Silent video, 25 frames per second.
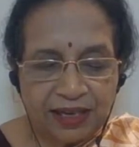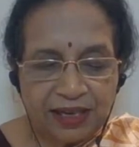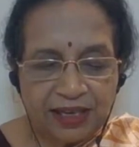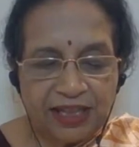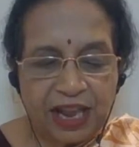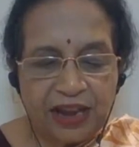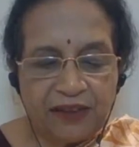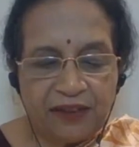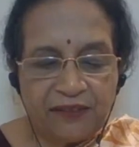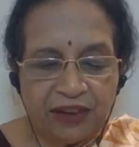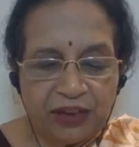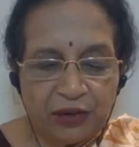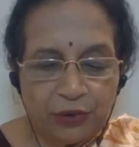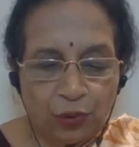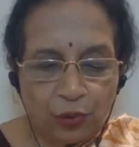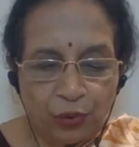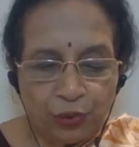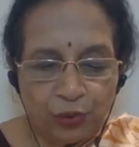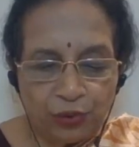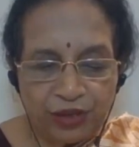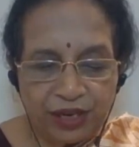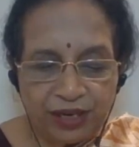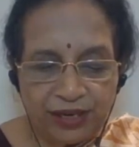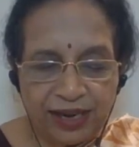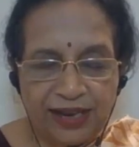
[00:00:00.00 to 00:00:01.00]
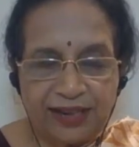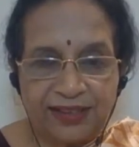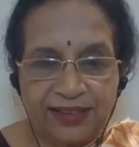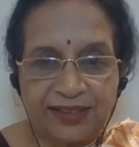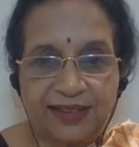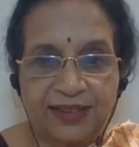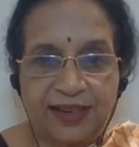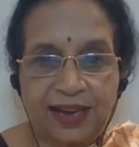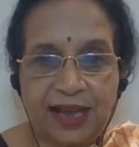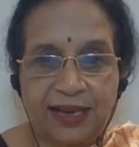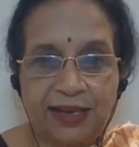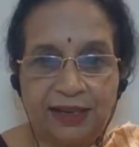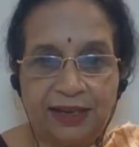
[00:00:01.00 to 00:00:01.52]
Then we'll go to the
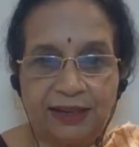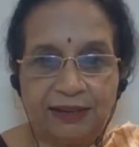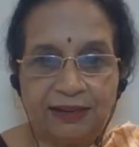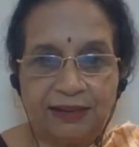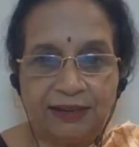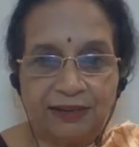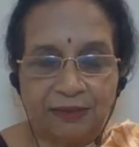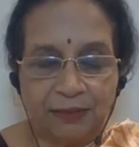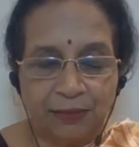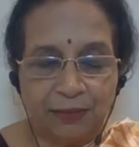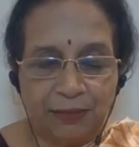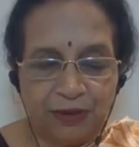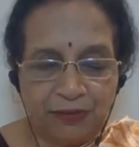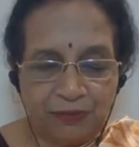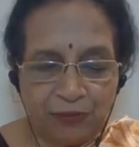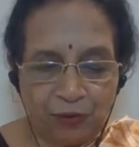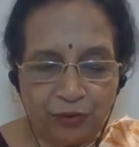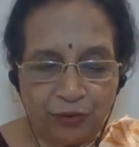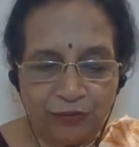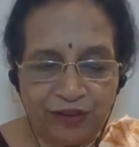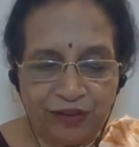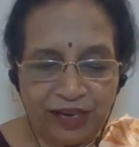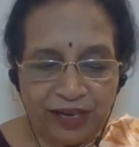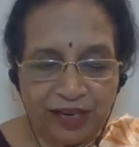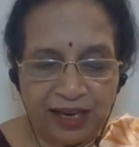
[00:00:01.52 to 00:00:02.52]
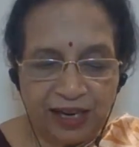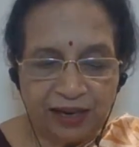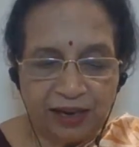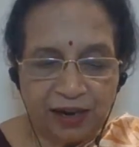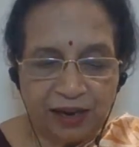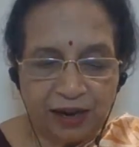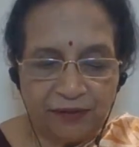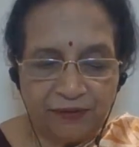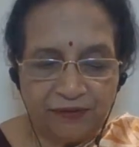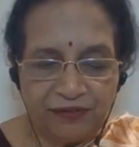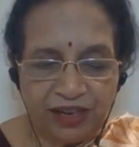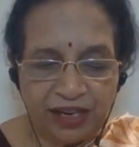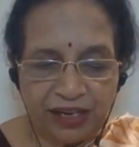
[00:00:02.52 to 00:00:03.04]
next line before we take
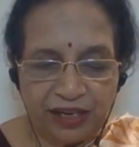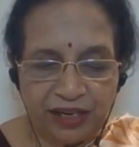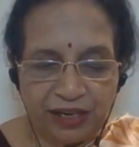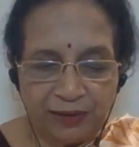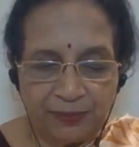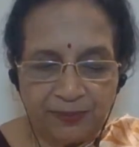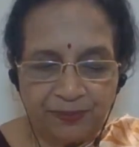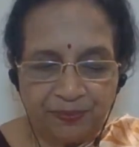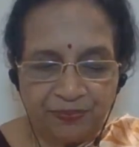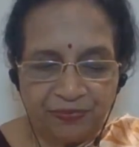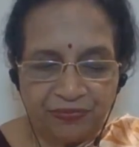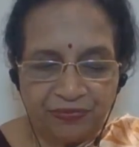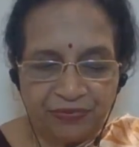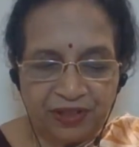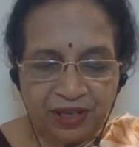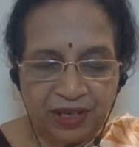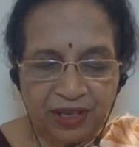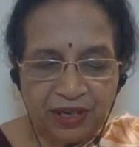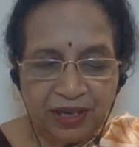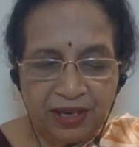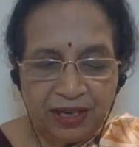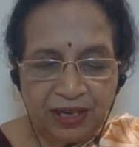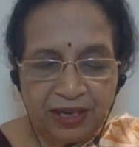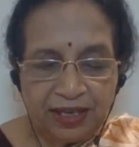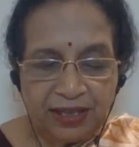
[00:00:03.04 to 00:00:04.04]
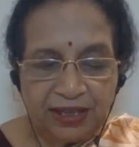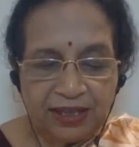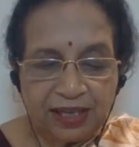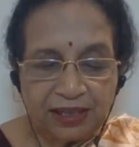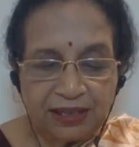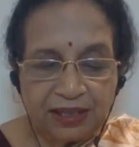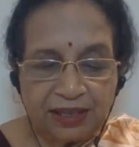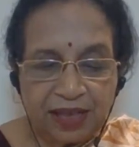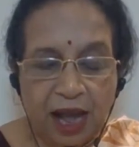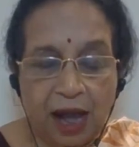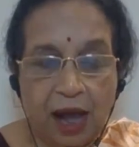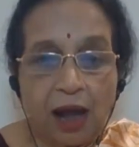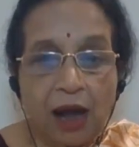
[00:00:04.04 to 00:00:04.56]
Avyayam.
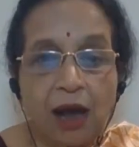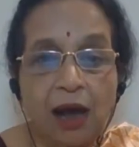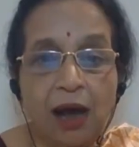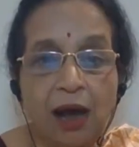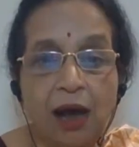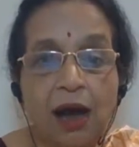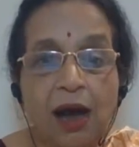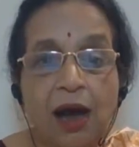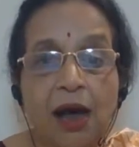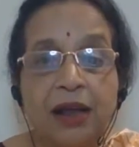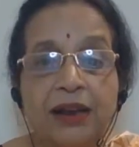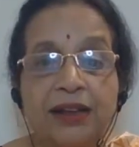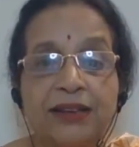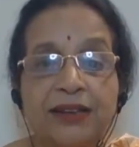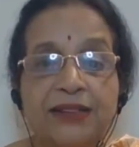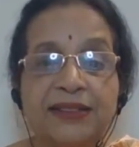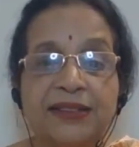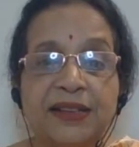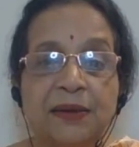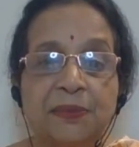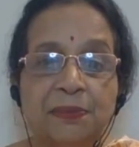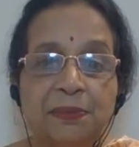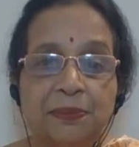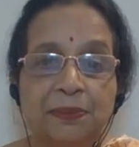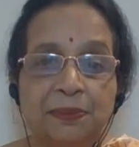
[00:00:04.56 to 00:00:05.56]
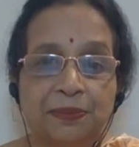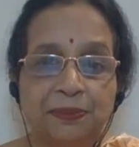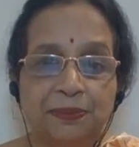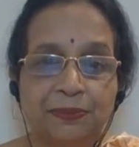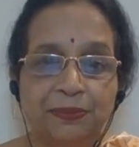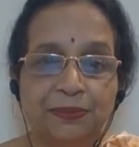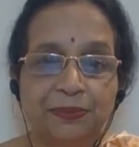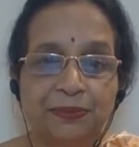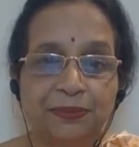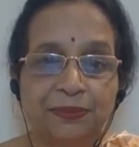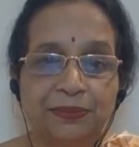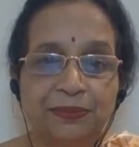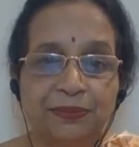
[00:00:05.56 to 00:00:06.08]
Tatha arasam.
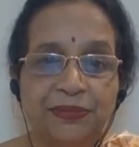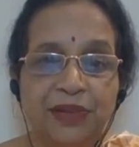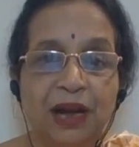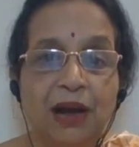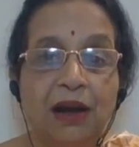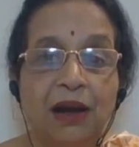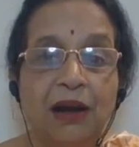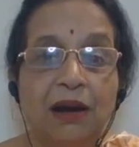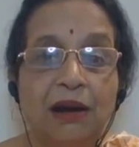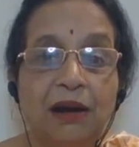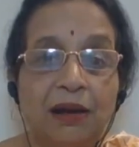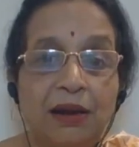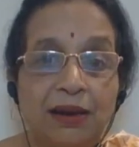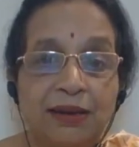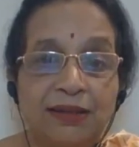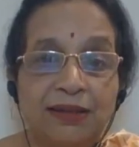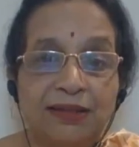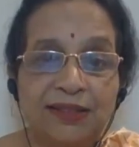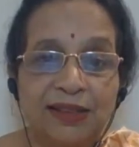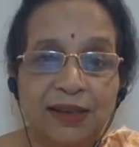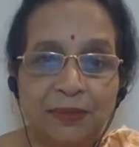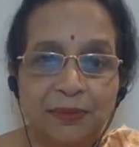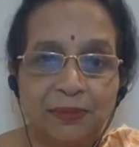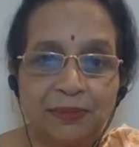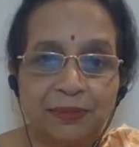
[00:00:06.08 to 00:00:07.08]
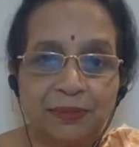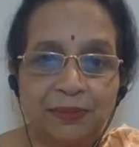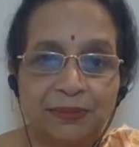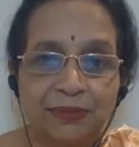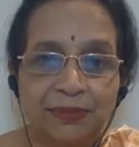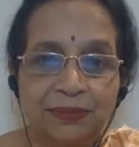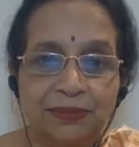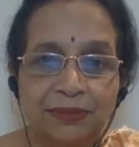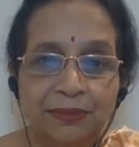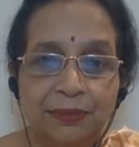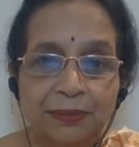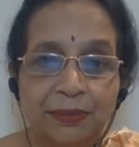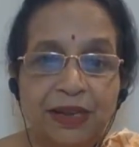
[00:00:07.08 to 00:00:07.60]
Arasam
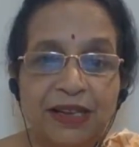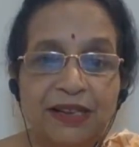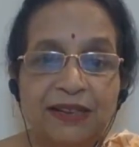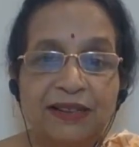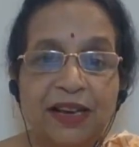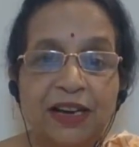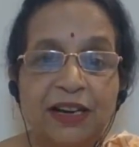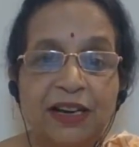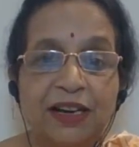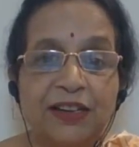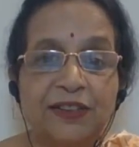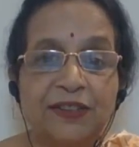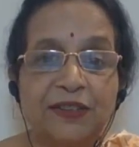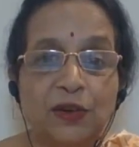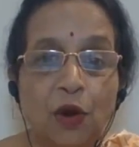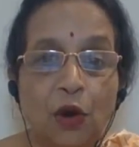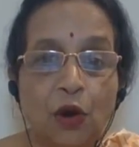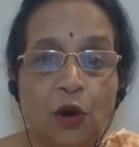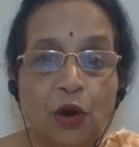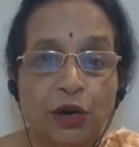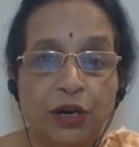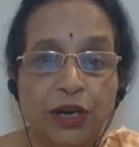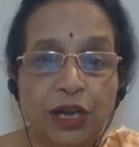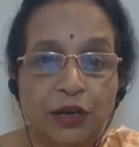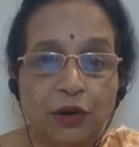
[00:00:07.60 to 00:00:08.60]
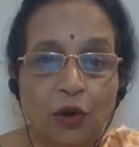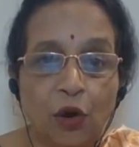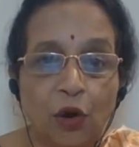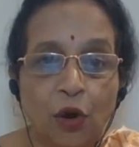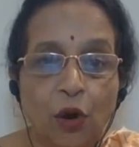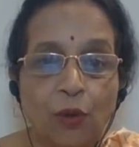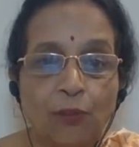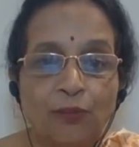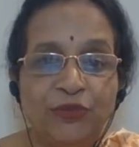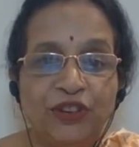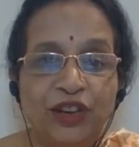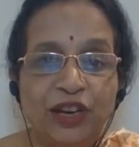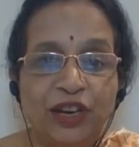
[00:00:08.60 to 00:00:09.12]
means it is not an
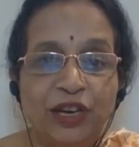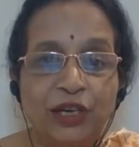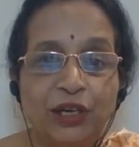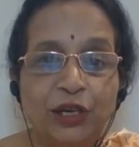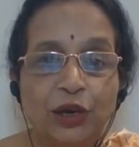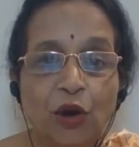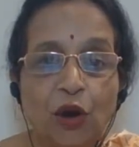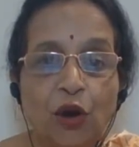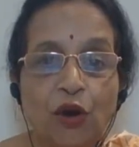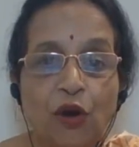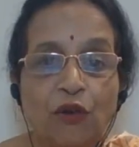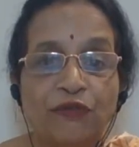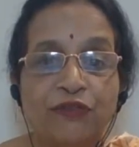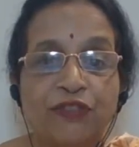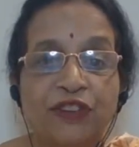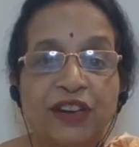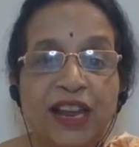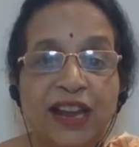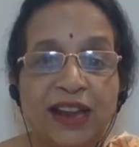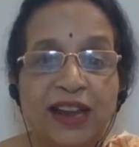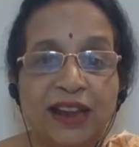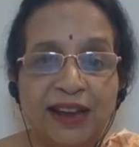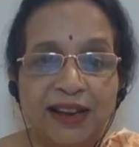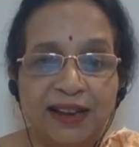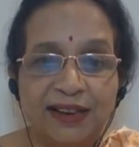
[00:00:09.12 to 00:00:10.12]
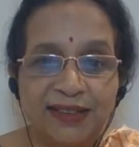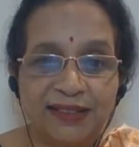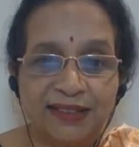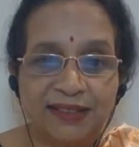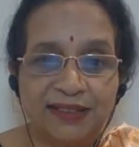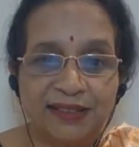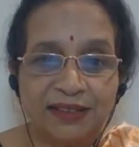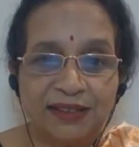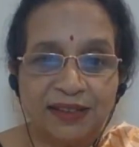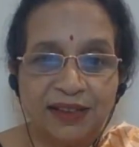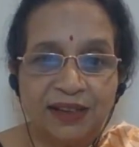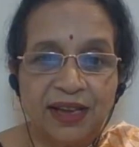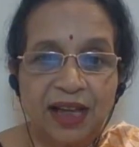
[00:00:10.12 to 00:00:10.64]
object of
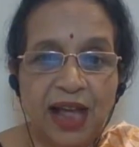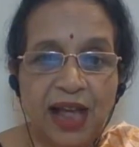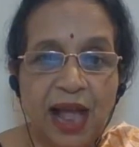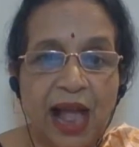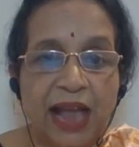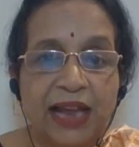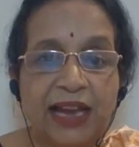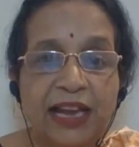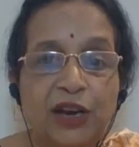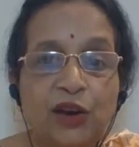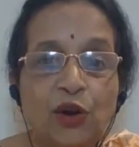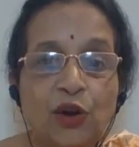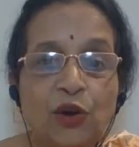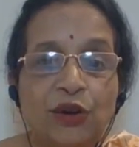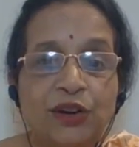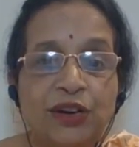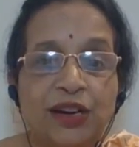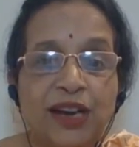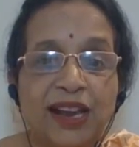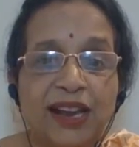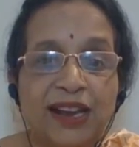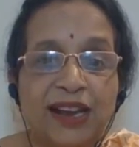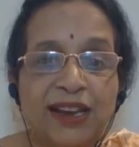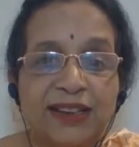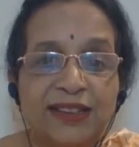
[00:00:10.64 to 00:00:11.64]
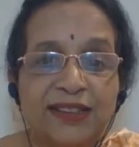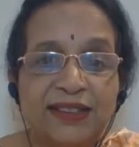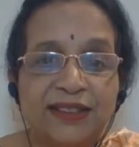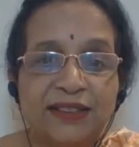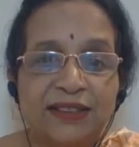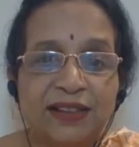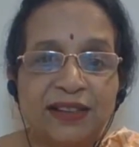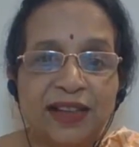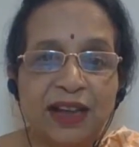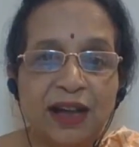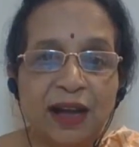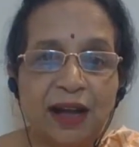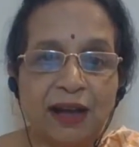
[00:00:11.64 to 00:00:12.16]
taste. I cannot taste
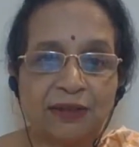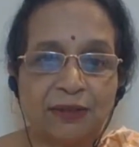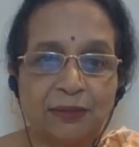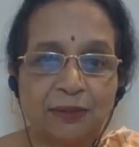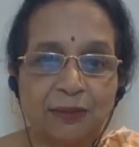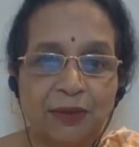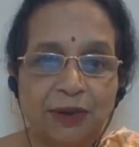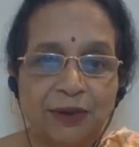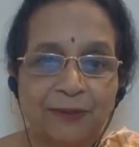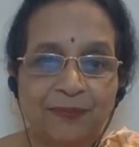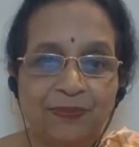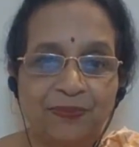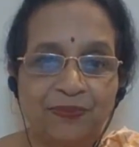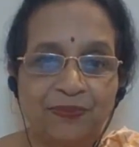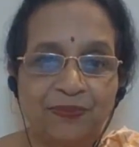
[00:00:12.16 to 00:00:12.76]
the Atma.